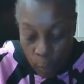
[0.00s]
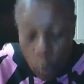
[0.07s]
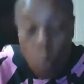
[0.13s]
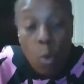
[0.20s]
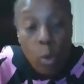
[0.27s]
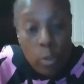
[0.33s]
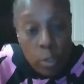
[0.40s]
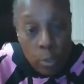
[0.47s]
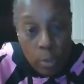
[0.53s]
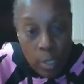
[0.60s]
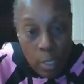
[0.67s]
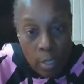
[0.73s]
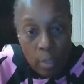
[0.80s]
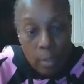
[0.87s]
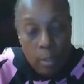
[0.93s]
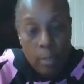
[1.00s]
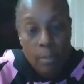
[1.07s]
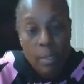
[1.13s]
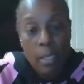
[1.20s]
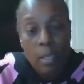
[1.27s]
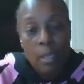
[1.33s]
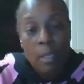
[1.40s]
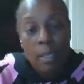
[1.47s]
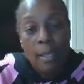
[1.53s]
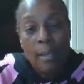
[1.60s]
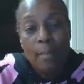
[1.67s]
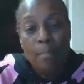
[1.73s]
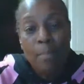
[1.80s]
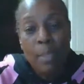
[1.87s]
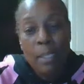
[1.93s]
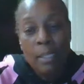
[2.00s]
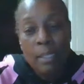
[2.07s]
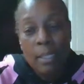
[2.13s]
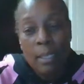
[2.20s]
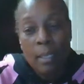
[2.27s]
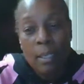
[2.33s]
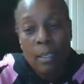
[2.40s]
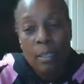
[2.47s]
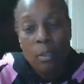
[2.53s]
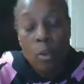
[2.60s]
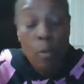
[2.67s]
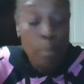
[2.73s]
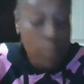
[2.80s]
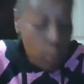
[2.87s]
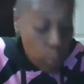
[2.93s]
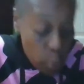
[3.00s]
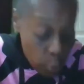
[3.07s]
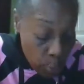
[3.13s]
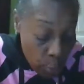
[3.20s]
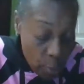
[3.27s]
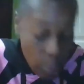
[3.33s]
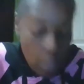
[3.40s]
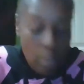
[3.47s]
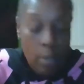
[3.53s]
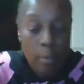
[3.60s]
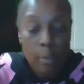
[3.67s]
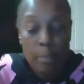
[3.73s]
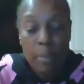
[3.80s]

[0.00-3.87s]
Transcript: cordial terms, but or mutual terms.